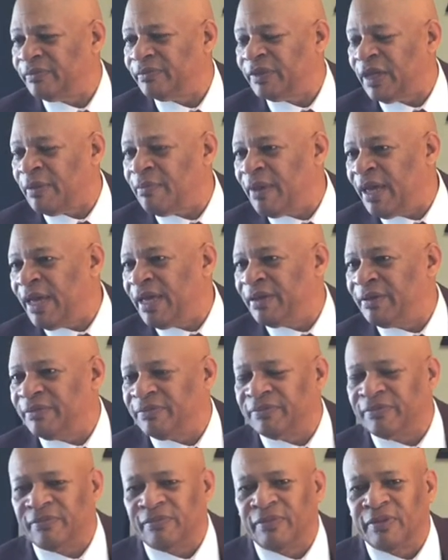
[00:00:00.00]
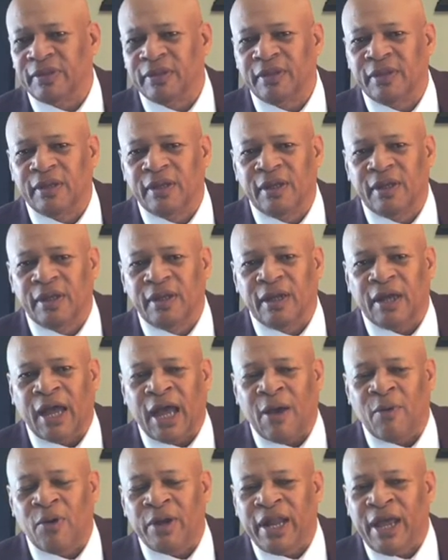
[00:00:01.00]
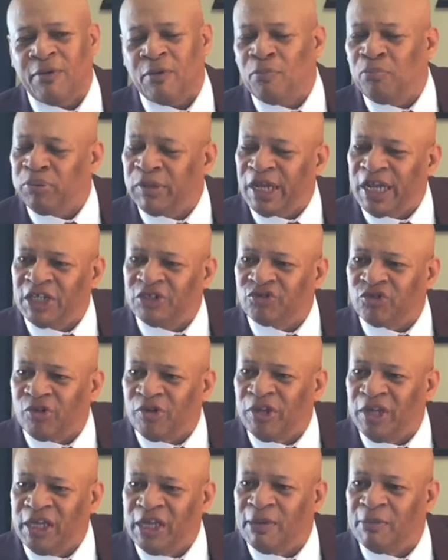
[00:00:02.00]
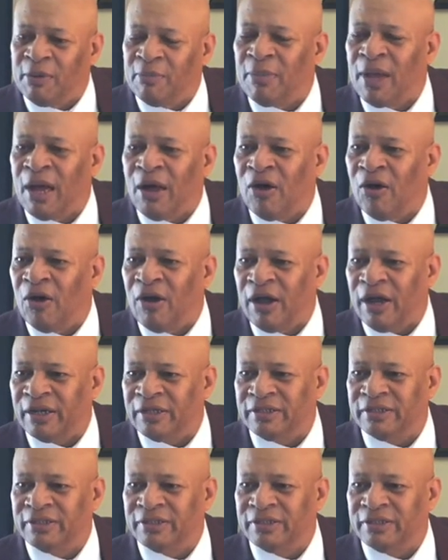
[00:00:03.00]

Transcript: Amen. Amen. I want to have a place for Him in my heart.